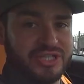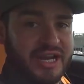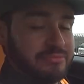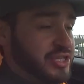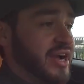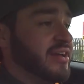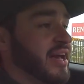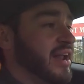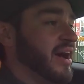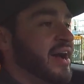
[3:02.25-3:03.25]
and I'm scared
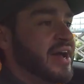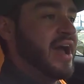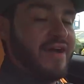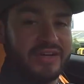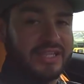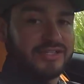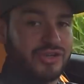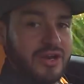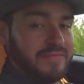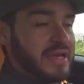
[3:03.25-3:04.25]
that everything is
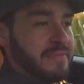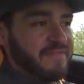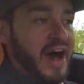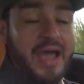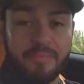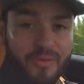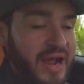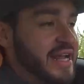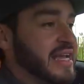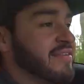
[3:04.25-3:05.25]
gonna be
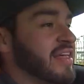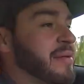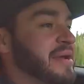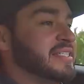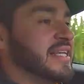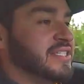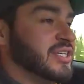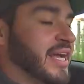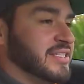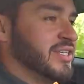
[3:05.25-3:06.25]
vibrating, if that makes any
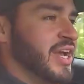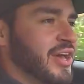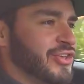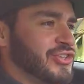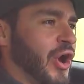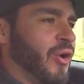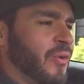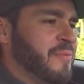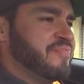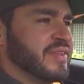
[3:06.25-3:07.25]
sense.
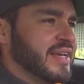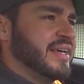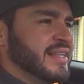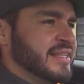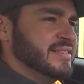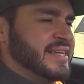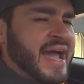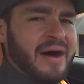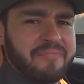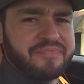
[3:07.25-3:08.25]
So,
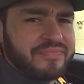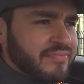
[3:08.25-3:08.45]
damn.